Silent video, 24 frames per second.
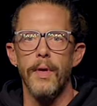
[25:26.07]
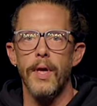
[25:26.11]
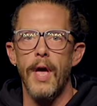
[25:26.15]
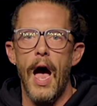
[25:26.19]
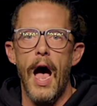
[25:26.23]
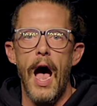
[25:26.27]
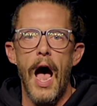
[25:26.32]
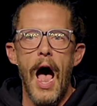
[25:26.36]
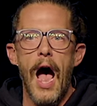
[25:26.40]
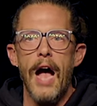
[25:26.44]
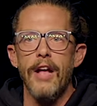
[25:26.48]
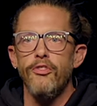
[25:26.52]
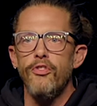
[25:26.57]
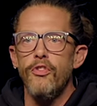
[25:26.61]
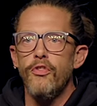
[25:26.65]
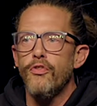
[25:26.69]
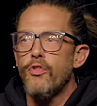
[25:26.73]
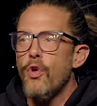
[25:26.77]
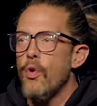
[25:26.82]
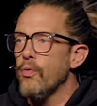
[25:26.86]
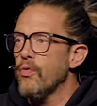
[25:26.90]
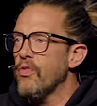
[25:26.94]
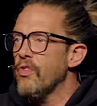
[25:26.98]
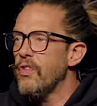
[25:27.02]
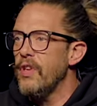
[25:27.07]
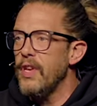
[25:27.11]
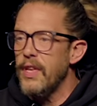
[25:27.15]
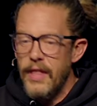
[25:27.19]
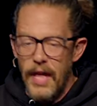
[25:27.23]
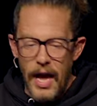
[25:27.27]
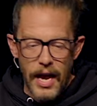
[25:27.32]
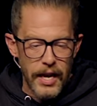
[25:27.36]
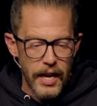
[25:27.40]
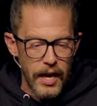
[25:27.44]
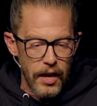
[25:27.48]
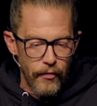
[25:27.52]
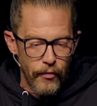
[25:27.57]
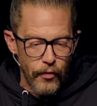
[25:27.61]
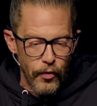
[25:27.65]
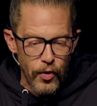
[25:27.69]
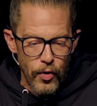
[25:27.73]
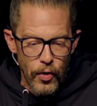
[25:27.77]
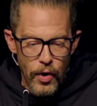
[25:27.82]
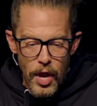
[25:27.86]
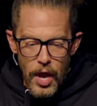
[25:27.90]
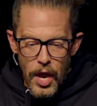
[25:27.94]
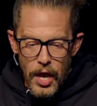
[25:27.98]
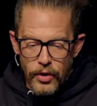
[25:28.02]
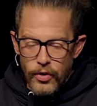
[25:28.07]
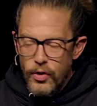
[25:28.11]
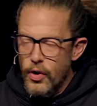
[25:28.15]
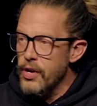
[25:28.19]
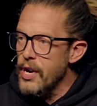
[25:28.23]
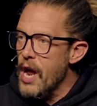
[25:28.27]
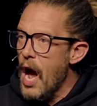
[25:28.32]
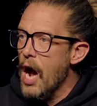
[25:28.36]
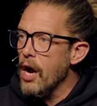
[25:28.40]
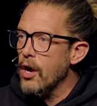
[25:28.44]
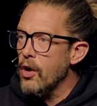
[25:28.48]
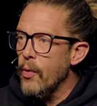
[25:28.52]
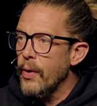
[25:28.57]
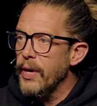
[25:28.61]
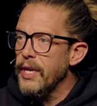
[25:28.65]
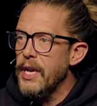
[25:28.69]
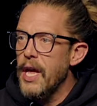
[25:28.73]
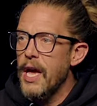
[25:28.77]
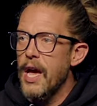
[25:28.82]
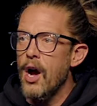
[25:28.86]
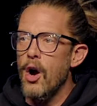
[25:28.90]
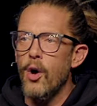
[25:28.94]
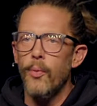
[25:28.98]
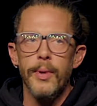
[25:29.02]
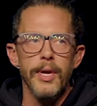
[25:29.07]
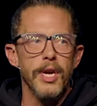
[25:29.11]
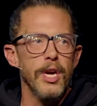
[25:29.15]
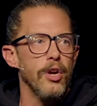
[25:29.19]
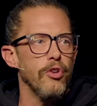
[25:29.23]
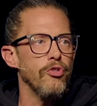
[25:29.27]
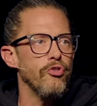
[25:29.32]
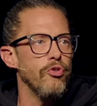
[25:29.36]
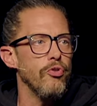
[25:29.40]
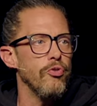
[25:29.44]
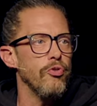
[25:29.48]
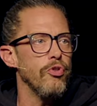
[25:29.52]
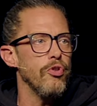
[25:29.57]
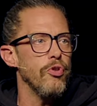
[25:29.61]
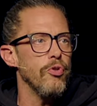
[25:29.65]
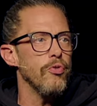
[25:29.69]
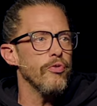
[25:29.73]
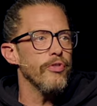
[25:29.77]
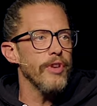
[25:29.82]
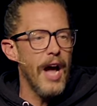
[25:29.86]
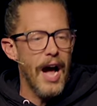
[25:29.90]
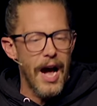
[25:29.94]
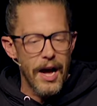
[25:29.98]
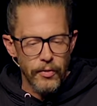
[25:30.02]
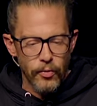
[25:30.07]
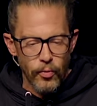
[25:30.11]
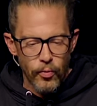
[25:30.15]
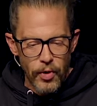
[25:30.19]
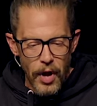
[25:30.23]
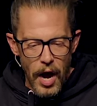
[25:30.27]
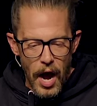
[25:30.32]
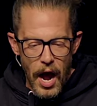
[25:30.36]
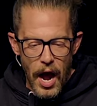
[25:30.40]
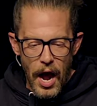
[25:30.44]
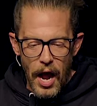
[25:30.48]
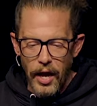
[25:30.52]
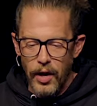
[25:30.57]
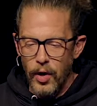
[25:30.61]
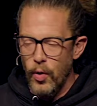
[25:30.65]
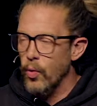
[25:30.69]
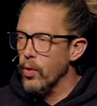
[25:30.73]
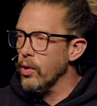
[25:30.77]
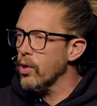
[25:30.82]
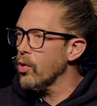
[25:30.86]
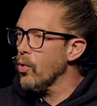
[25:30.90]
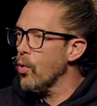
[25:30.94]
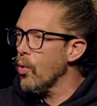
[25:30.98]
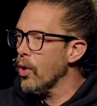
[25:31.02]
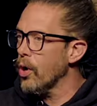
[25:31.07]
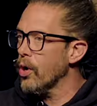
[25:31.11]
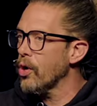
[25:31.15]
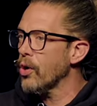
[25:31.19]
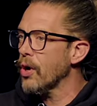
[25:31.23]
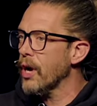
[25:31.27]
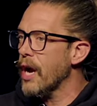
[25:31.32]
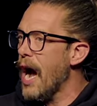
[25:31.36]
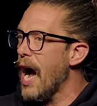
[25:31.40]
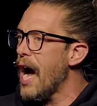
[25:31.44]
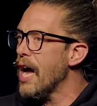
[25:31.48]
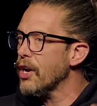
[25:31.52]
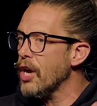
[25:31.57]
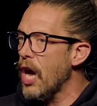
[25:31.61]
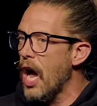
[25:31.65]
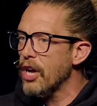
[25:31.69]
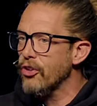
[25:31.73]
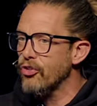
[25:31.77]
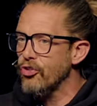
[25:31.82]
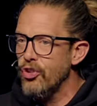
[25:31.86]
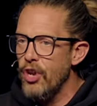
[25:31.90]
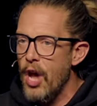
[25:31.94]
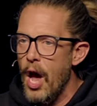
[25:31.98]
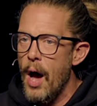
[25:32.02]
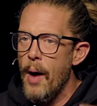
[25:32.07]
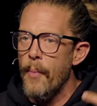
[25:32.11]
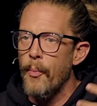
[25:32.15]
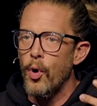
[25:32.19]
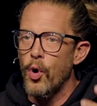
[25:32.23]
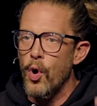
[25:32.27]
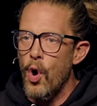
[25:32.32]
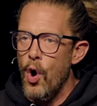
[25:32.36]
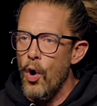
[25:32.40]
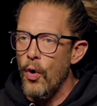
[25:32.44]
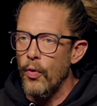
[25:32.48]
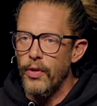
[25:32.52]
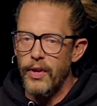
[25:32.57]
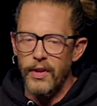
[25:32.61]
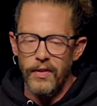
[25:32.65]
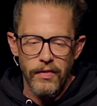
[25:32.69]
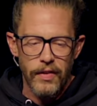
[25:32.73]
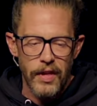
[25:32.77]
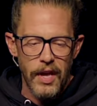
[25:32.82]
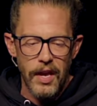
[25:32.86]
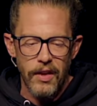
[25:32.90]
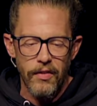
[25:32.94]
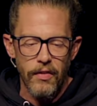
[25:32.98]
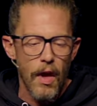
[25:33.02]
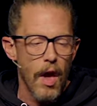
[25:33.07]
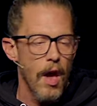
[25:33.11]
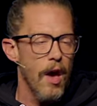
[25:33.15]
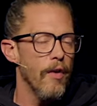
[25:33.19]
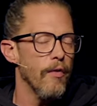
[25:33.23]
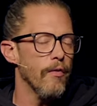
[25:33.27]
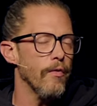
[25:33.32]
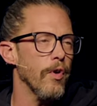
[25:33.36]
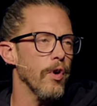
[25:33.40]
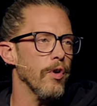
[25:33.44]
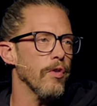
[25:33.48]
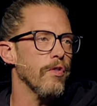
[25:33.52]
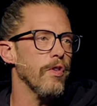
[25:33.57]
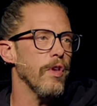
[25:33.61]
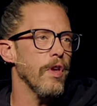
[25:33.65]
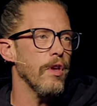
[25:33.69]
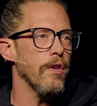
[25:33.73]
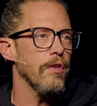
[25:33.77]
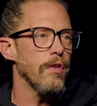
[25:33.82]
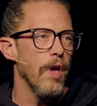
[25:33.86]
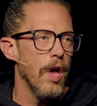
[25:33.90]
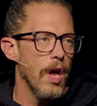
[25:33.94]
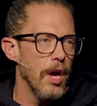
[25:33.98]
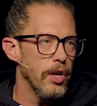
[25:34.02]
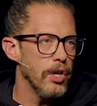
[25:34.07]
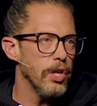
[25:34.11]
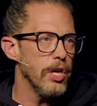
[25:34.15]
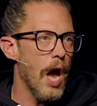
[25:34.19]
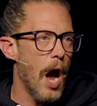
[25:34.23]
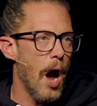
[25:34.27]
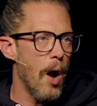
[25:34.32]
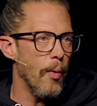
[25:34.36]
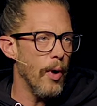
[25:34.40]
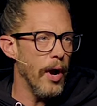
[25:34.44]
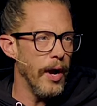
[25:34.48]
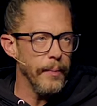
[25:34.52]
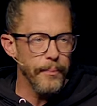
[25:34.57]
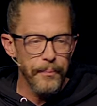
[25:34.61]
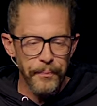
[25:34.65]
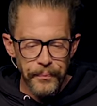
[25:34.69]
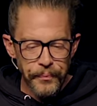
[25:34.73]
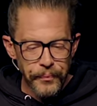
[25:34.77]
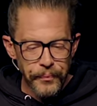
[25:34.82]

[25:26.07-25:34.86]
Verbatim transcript: I just don't see that. If you're not going to hell because you use Adonai or Lord or God or Hashem or all these things versus Yahweh.